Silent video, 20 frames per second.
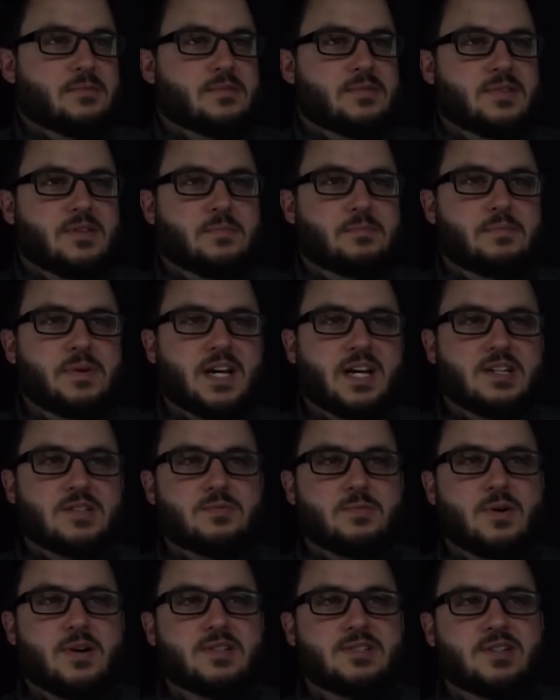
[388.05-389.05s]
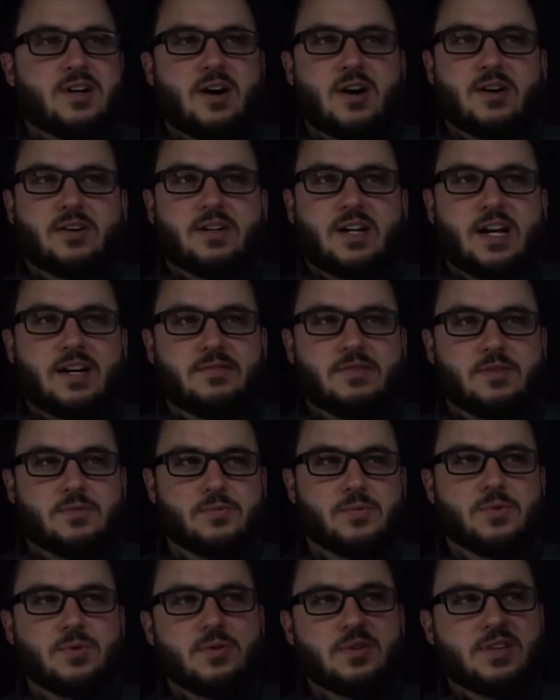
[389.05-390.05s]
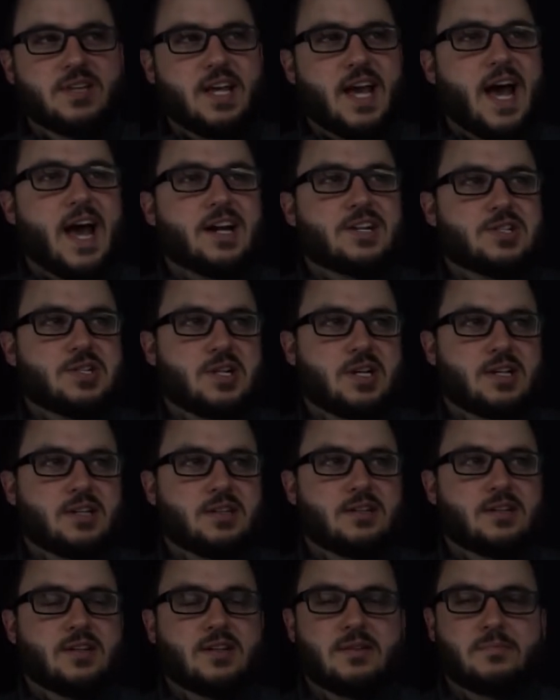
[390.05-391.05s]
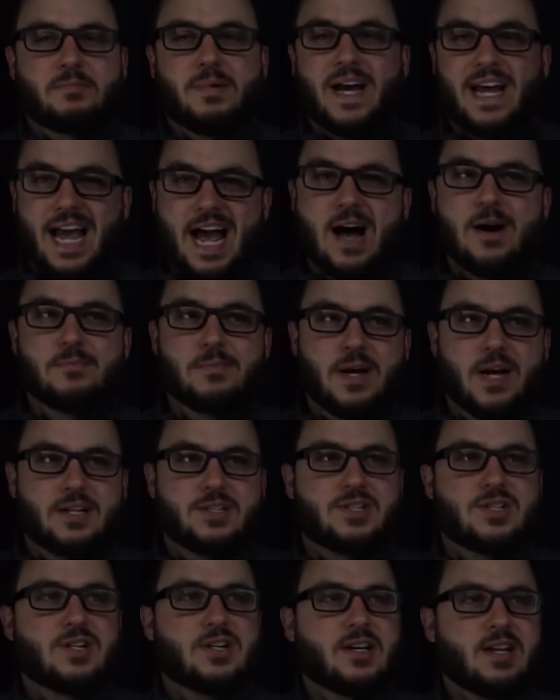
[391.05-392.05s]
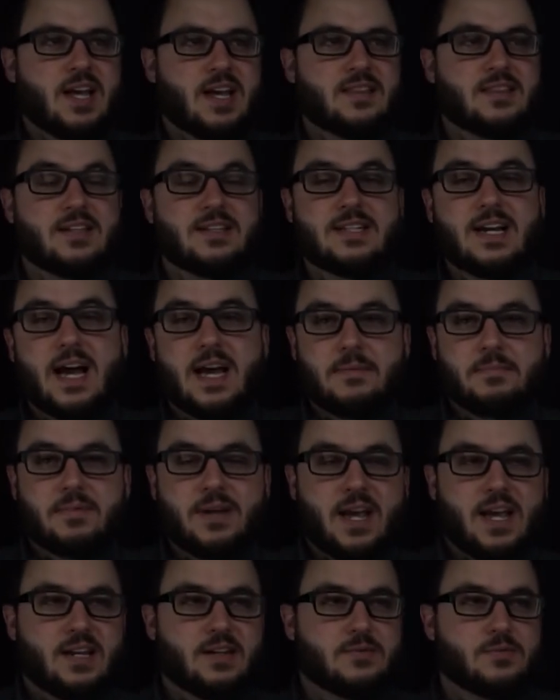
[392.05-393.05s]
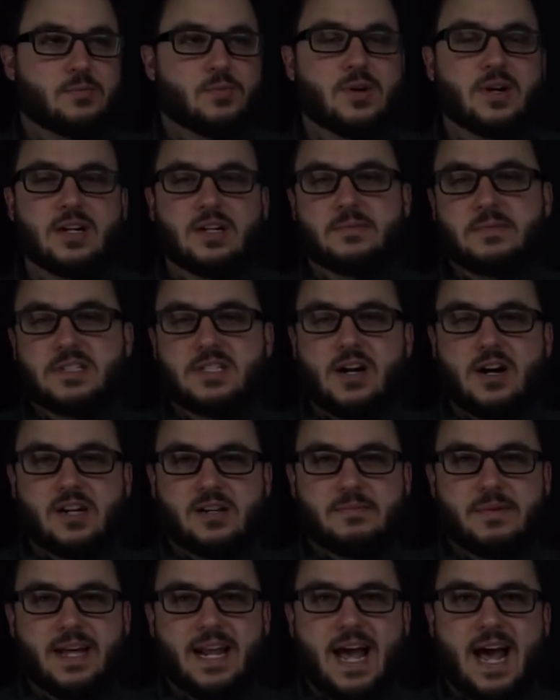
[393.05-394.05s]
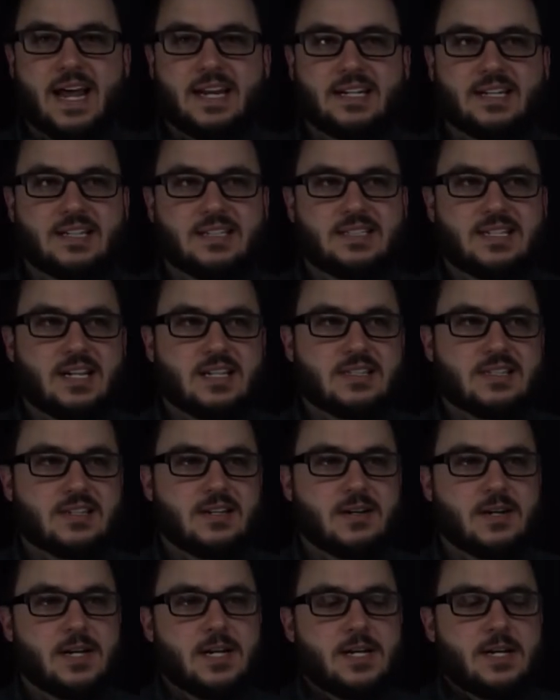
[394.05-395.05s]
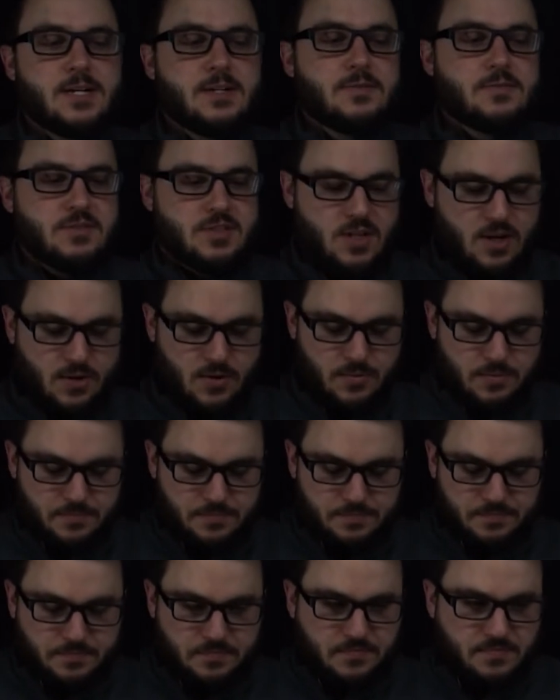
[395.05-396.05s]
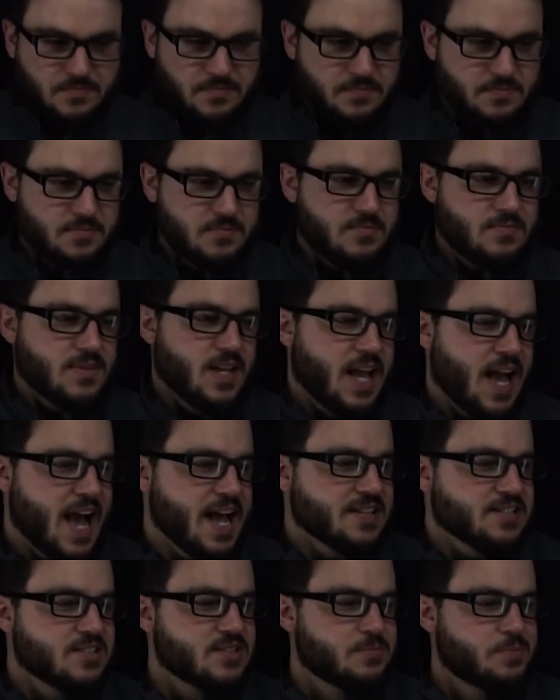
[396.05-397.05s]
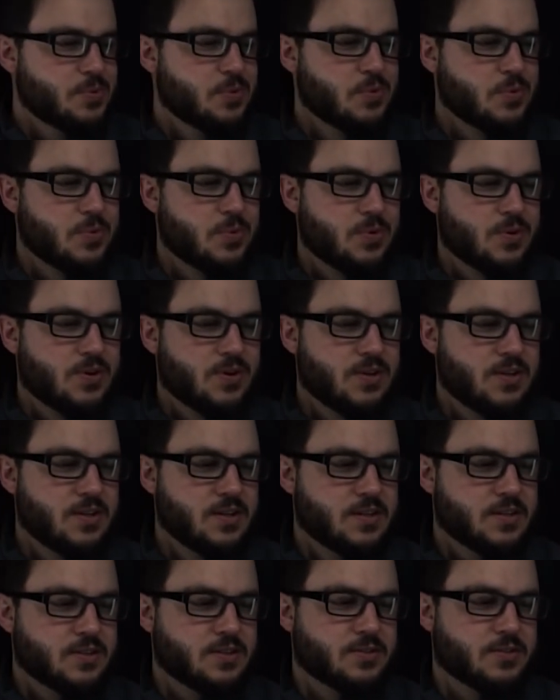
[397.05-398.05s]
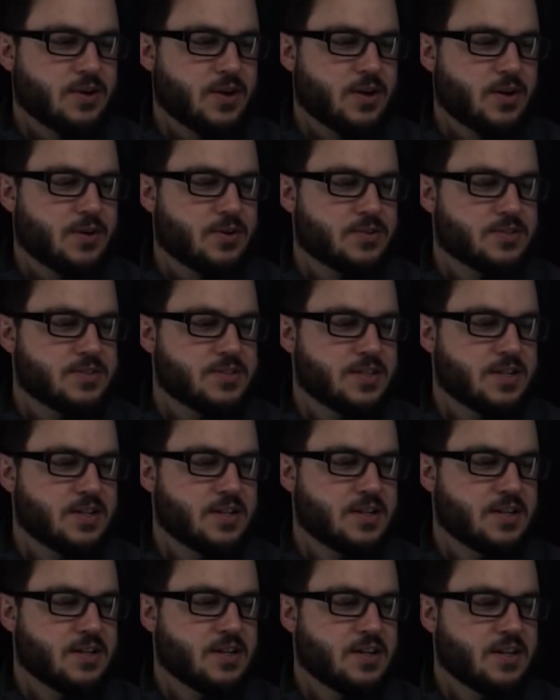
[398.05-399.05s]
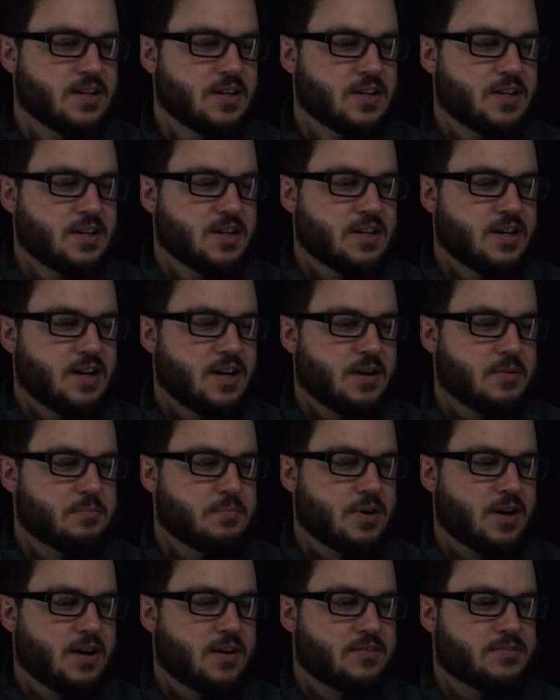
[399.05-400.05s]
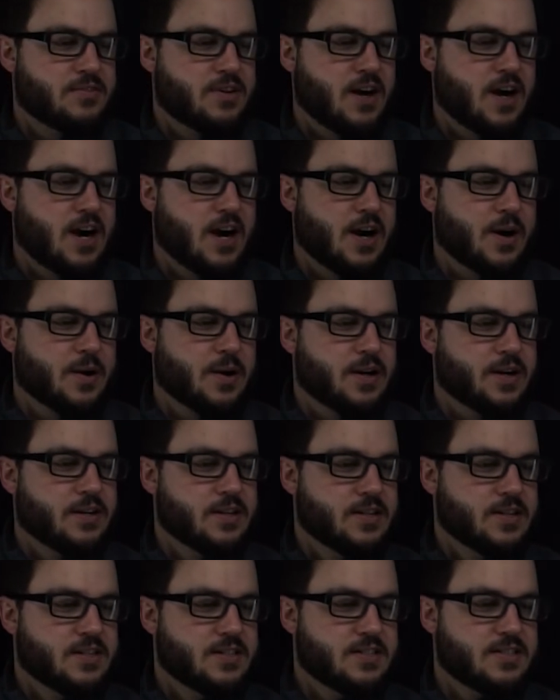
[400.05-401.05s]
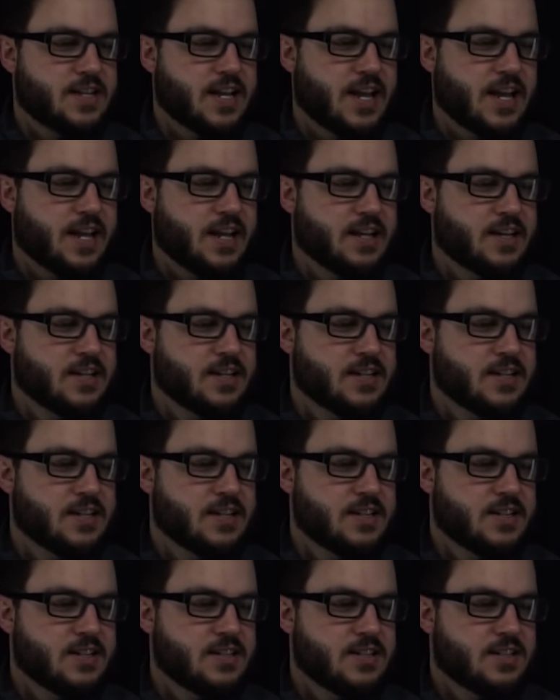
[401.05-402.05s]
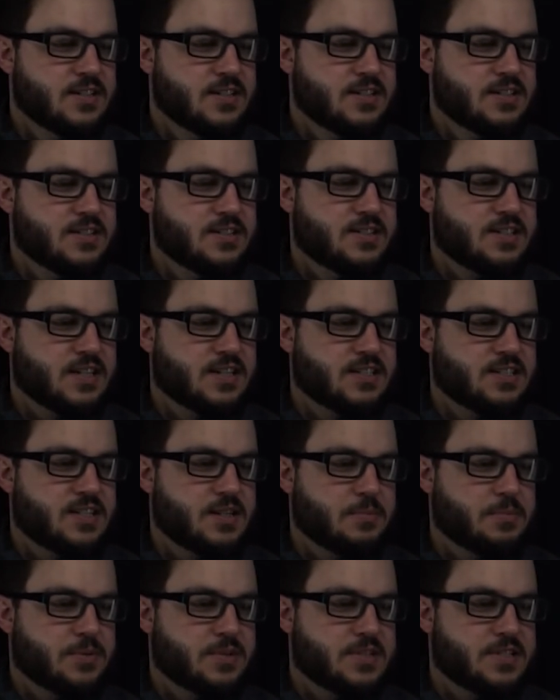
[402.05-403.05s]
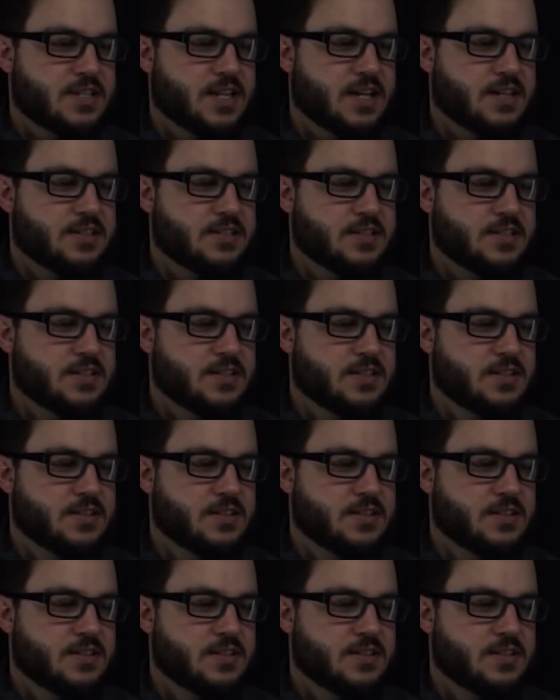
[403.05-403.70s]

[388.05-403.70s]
the biggest ones are kind of the rule, the action, by how much, and the type, and we're going to be talking about adding a disk. So as the pool grows above our, say, 60%,